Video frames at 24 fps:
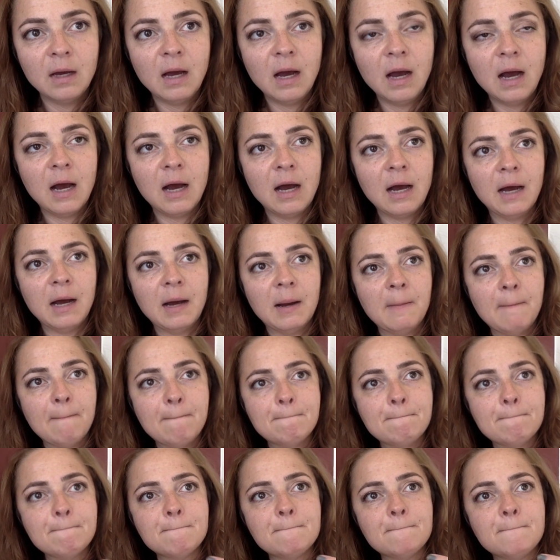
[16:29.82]

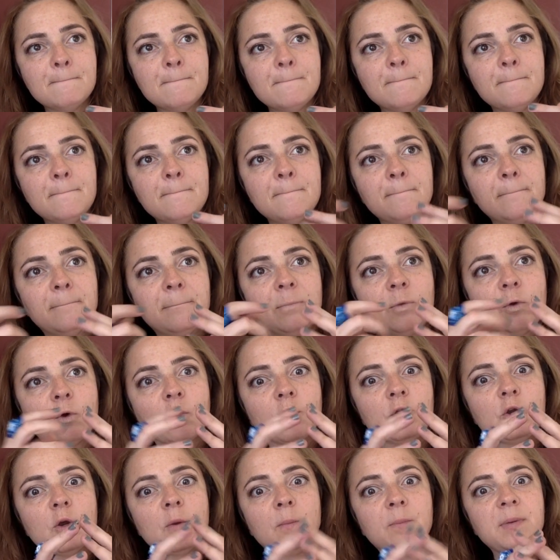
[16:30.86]
Or
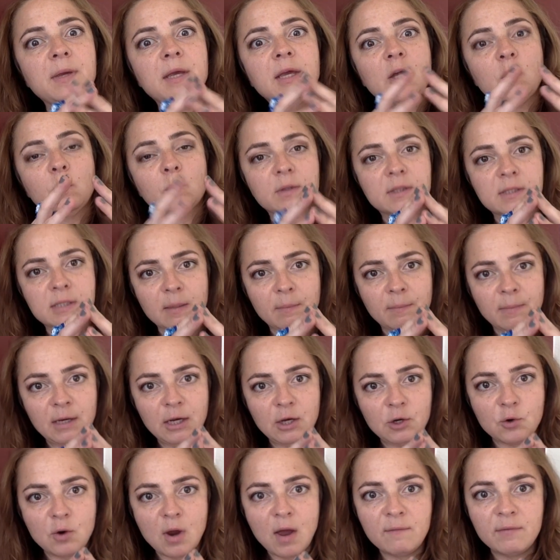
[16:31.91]
you're being with somebody
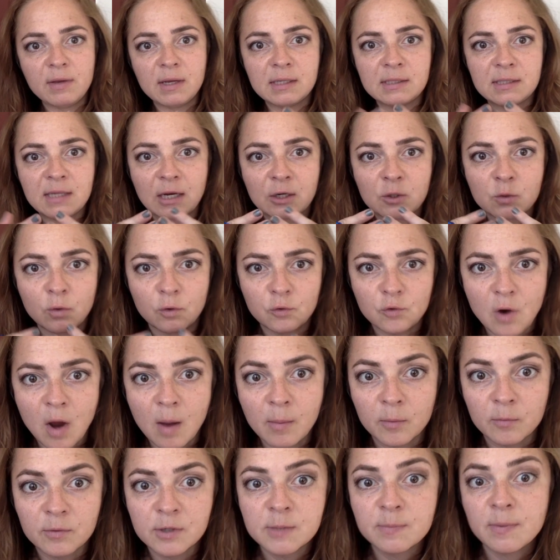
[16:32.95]
and you're having a sexual
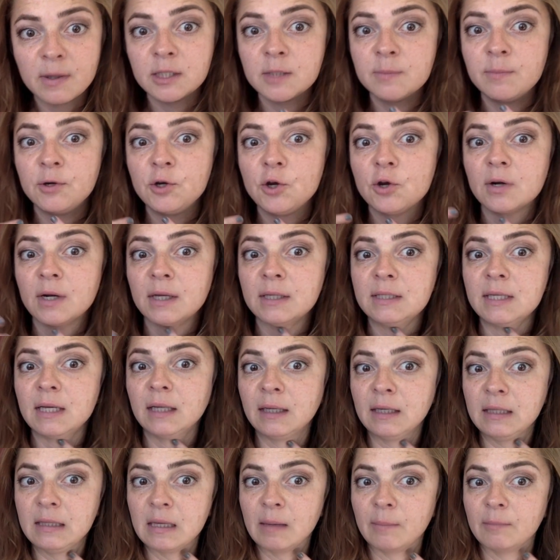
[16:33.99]
trauma response, but you're not
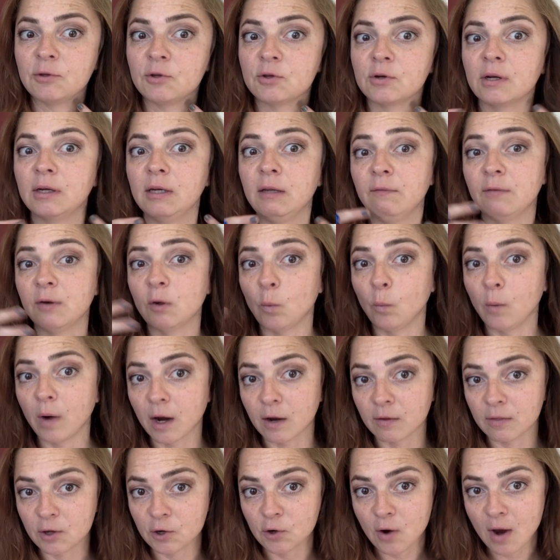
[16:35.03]
telling them and you're not even
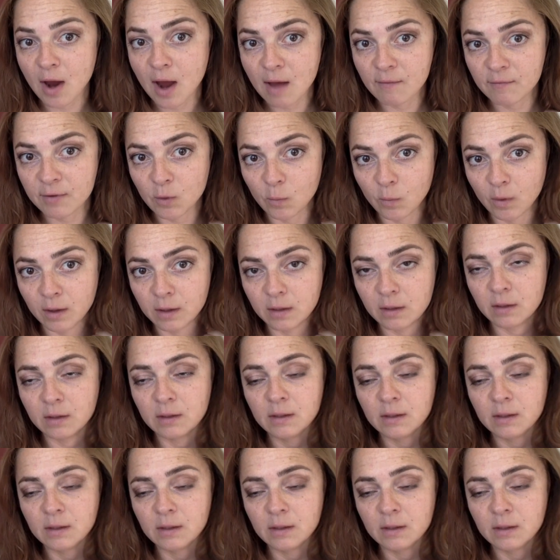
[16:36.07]
aware that you're having one.